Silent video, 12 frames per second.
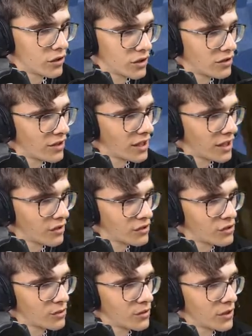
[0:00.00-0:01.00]
attack or
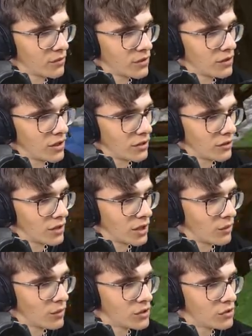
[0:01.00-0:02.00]
something. We thought, okay,
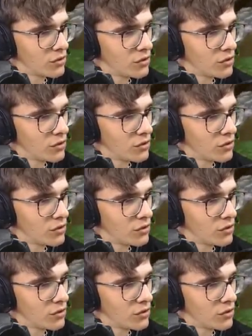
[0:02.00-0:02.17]
we should